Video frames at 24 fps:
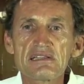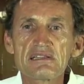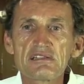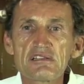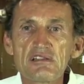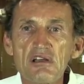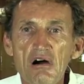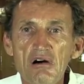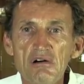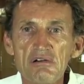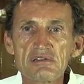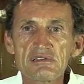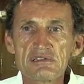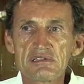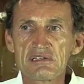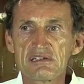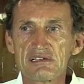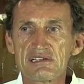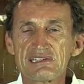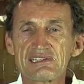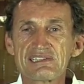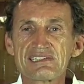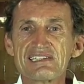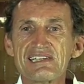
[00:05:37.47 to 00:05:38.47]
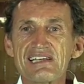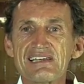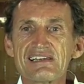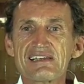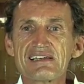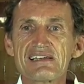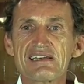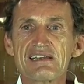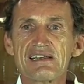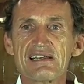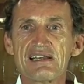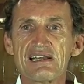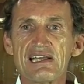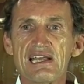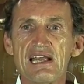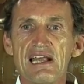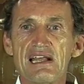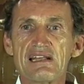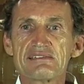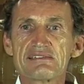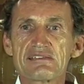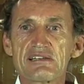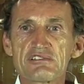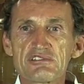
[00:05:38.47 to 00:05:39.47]
don't think
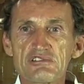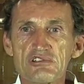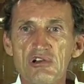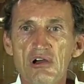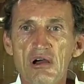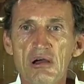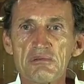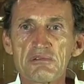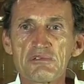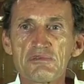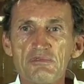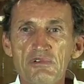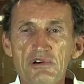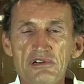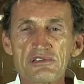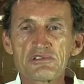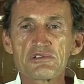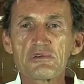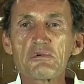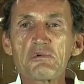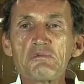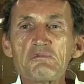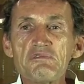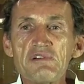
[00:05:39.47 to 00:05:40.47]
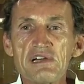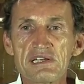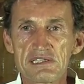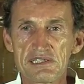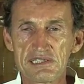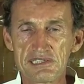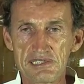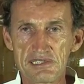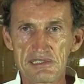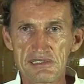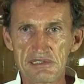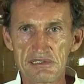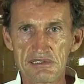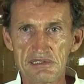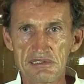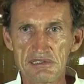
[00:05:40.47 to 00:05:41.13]
in the terms what you wish.